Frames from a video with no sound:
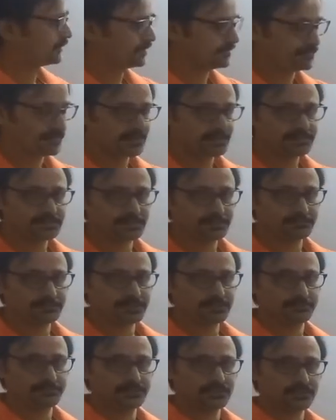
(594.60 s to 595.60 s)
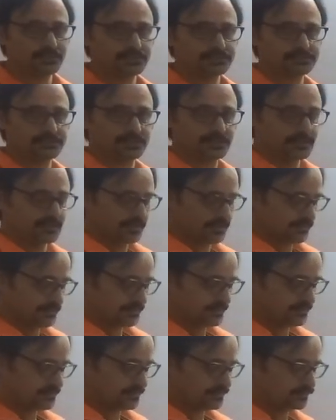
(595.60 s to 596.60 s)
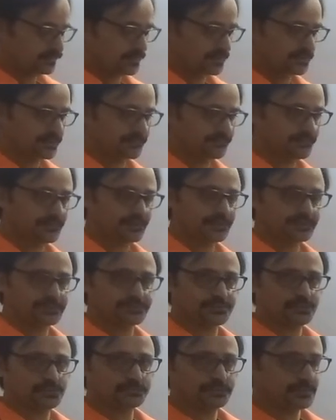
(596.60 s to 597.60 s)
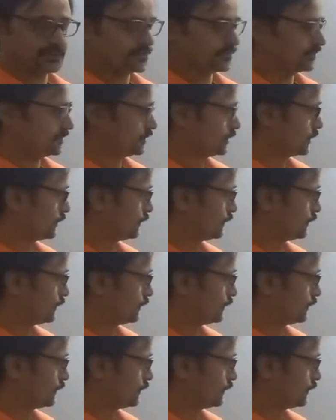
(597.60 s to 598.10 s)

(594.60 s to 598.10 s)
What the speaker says: 15th April, because this is what we assume, that